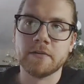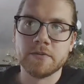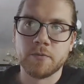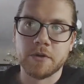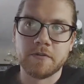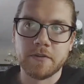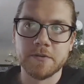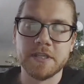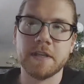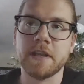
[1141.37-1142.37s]
those
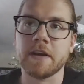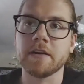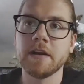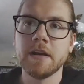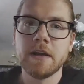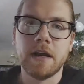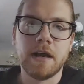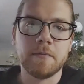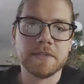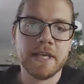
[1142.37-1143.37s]
workflows in there
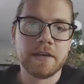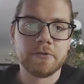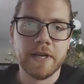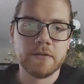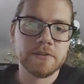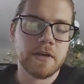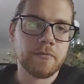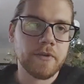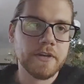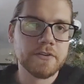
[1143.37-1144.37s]
to create those
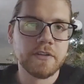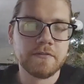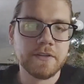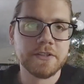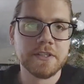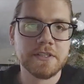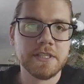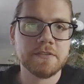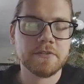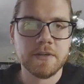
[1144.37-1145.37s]
operational
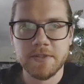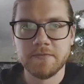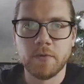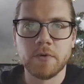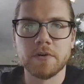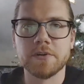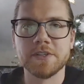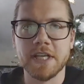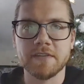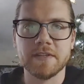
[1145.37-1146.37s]
efficiencies in terms of
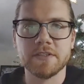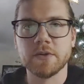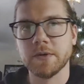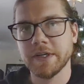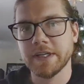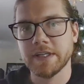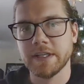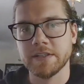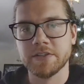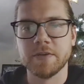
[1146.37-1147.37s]
orders, inventory,
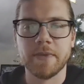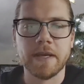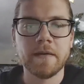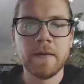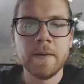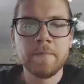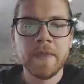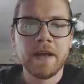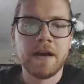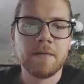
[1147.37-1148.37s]
and shipping.
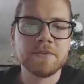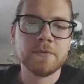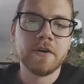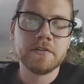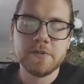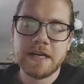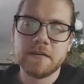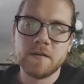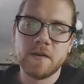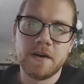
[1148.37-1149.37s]
So we also
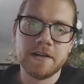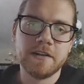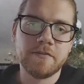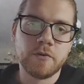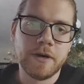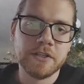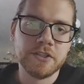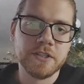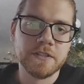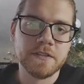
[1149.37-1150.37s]
had a lot of
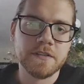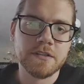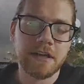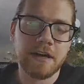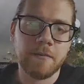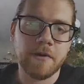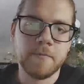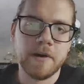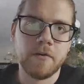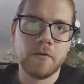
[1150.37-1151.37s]
questions
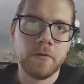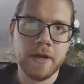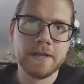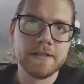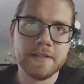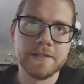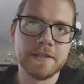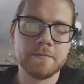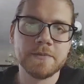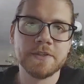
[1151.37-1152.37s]
about what
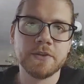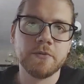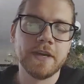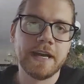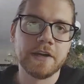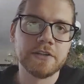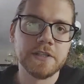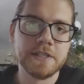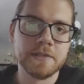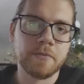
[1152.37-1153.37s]
systems do we
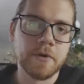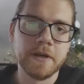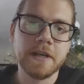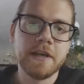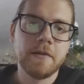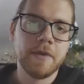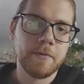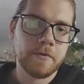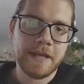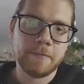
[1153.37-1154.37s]
actually support.
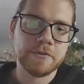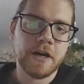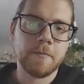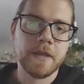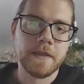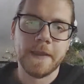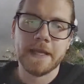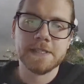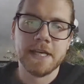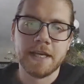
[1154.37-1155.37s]
People name dropping
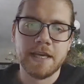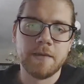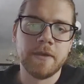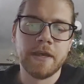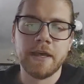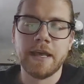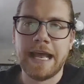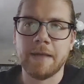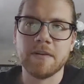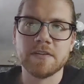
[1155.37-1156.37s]
things like eBay,
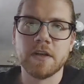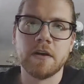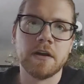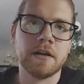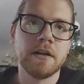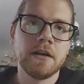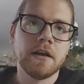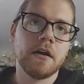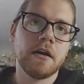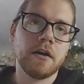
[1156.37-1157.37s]
Amazon,
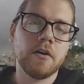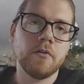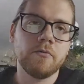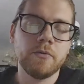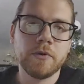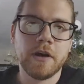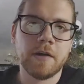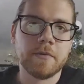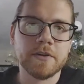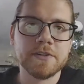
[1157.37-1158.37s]

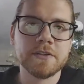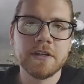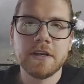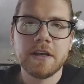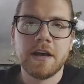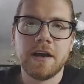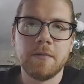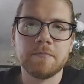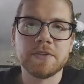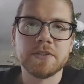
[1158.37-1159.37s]
WooCommerce.
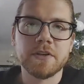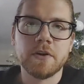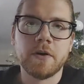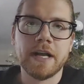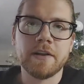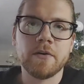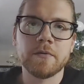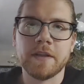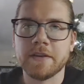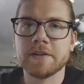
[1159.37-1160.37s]
So I
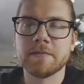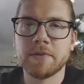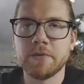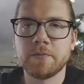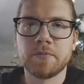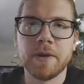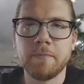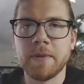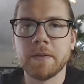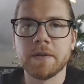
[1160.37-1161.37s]
know that there's the
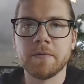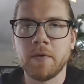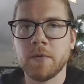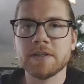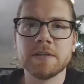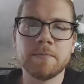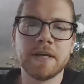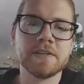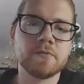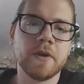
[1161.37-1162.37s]
Blueprint Builder, but what's the
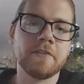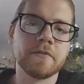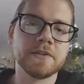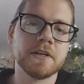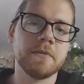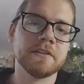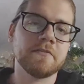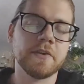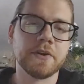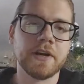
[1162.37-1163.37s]
best way for someone to
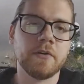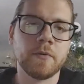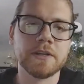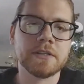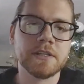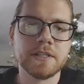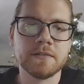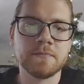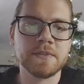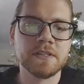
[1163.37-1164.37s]
figure out what
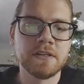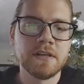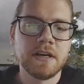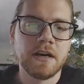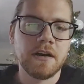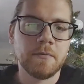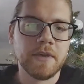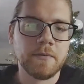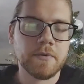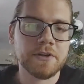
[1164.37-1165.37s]
systems
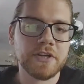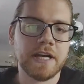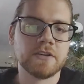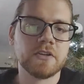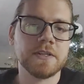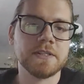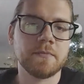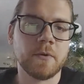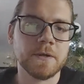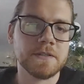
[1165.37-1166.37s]
eBridge actually
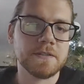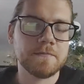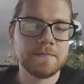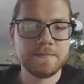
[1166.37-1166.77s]
supports?